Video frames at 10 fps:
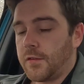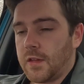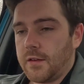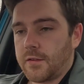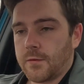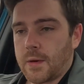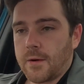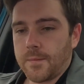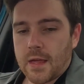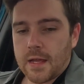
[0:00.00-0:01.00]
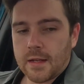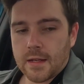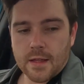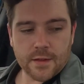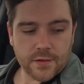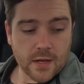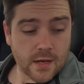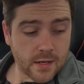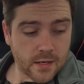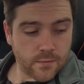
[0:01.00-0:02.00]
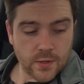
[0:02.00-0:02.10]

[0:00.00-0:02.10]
The seats as well in this car are